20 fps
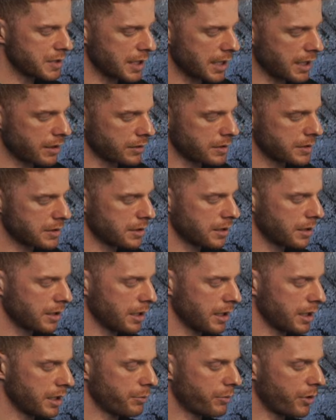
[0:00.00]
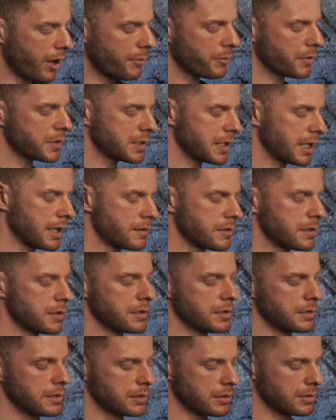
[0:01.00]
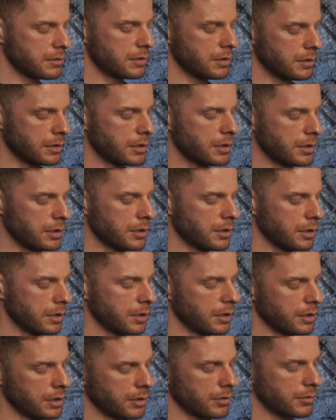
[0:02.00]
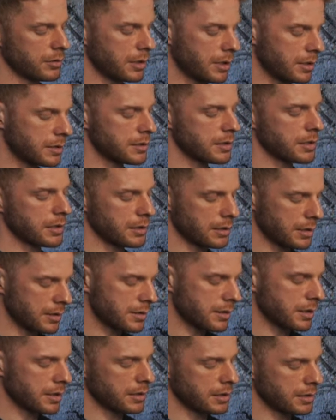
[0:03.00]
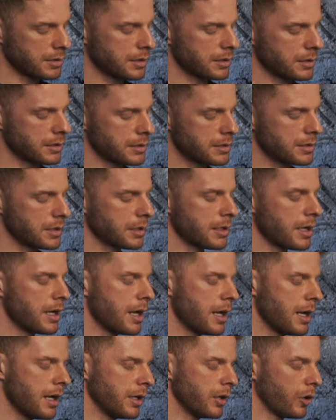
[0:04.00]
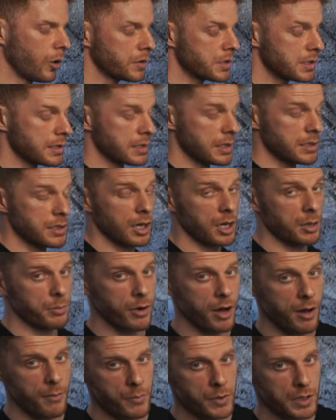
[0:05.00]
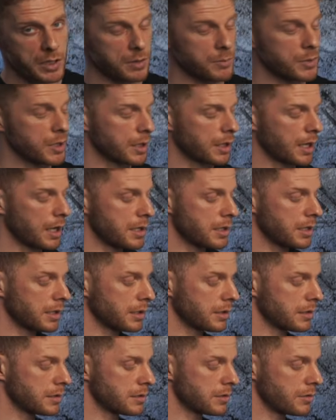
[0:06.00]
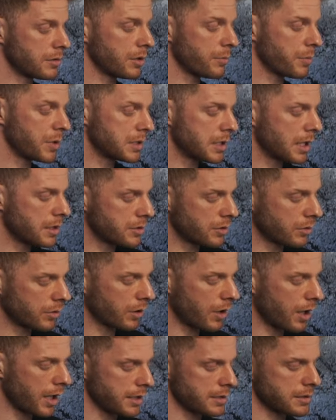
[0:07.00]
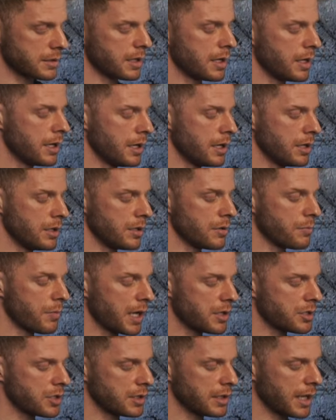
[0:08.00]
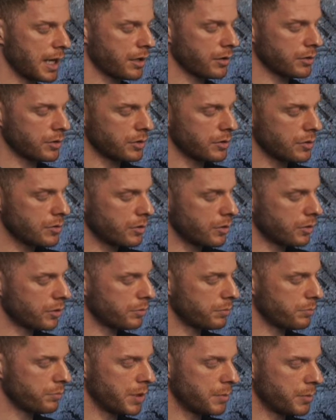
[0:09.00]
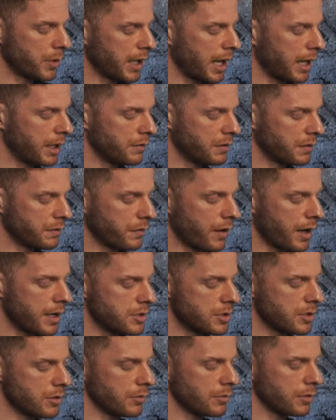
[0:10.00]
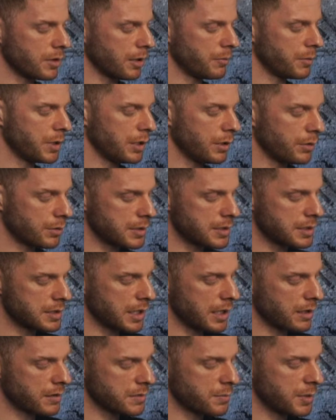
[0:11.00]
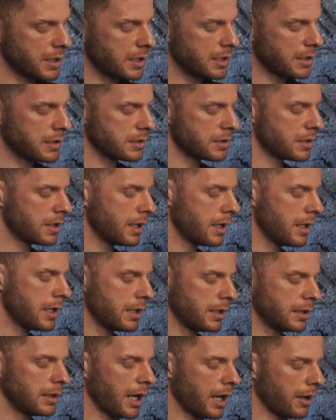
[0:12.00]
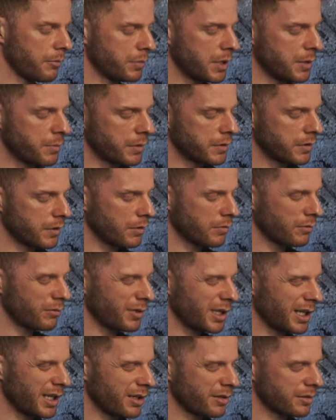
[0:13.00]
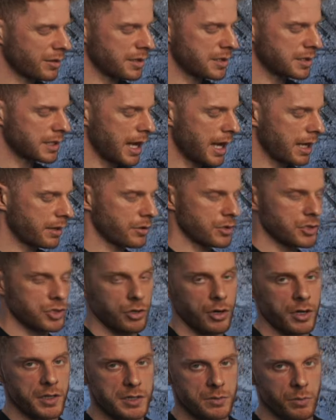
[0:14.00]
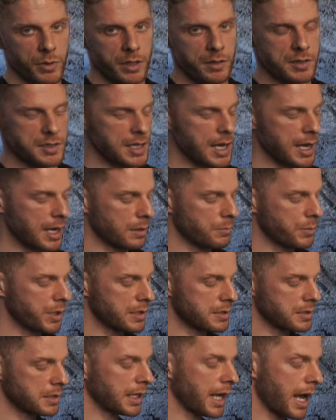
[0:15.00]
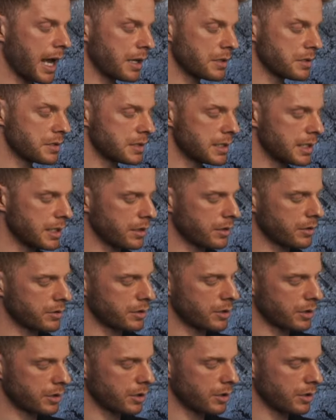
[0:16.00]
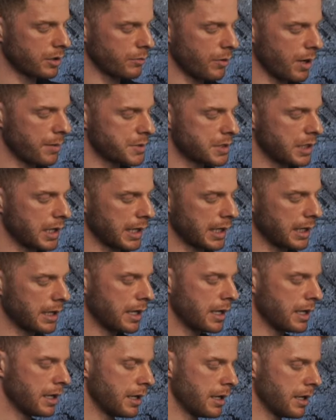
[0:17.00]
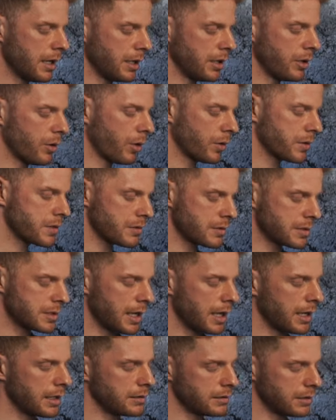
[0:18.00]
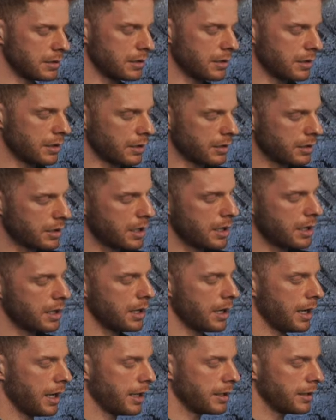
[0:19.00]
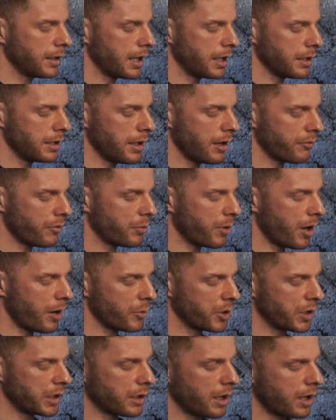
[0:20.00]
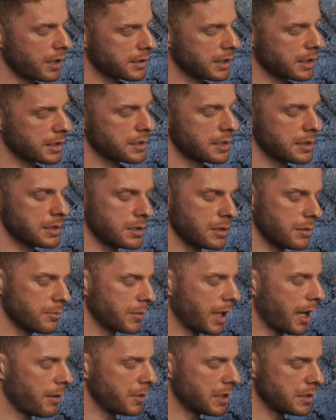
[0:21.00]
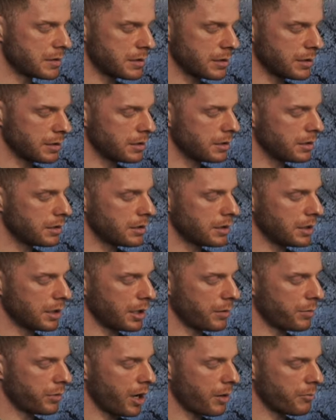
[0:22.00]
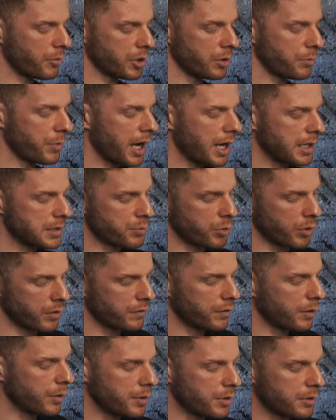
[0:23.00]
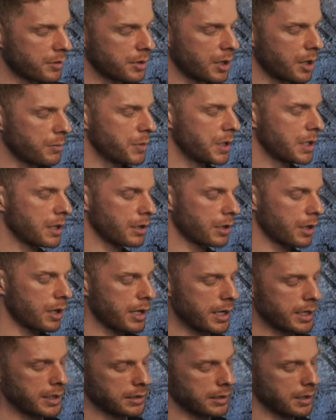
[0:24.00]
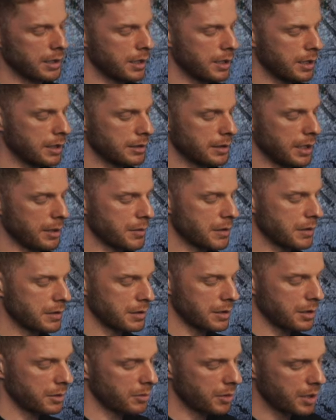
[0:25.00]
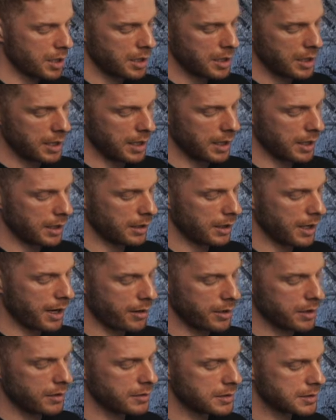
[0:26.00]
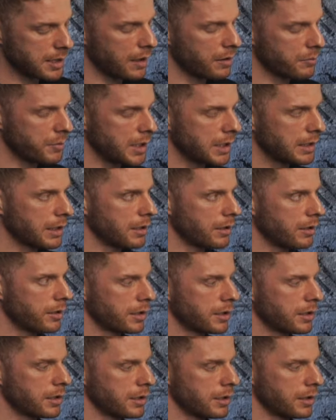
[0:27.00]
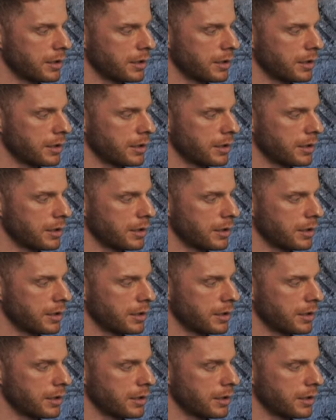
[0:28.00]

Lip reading: sales. And the problem with sales is this thing. You also said you got a problem at communicating to your potential clients. You mentioned that on Google, people can't even find you. And when you go into sales meetings, that people don't really understand or trust what you're saying because they can't see it on your current website. And you also said and that you have a problem with the contact system. That means you got a problem with your past portfolio not being online. And Larry, you're telling me that, look,